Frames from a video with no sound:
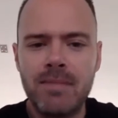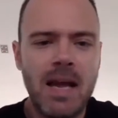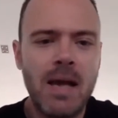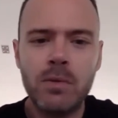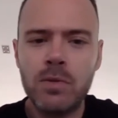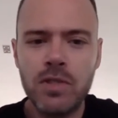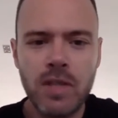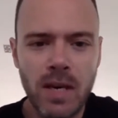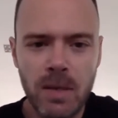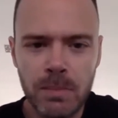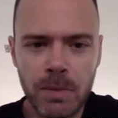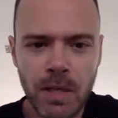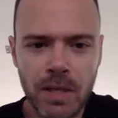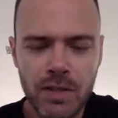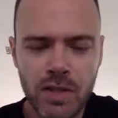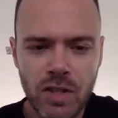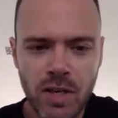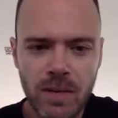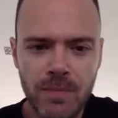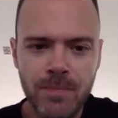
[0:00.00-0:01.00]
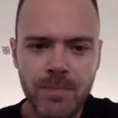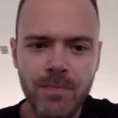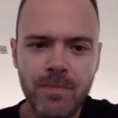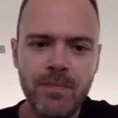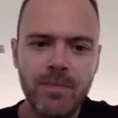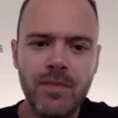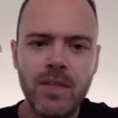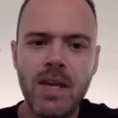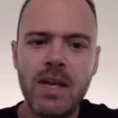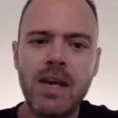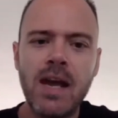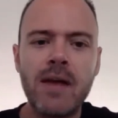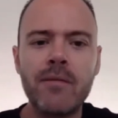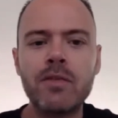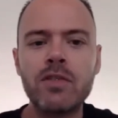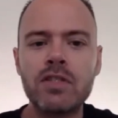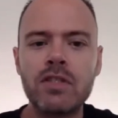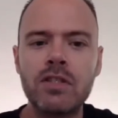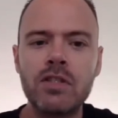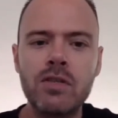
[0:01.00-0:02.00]
outside of blockchain, then
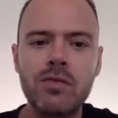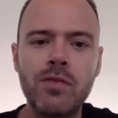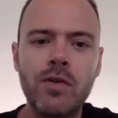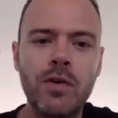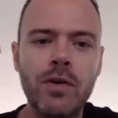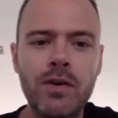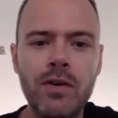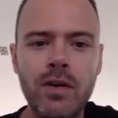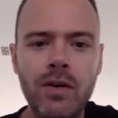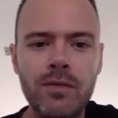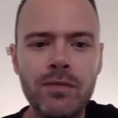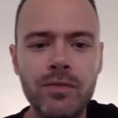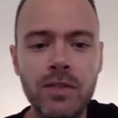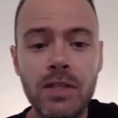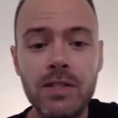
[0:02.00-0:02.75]
obviously you've heard of,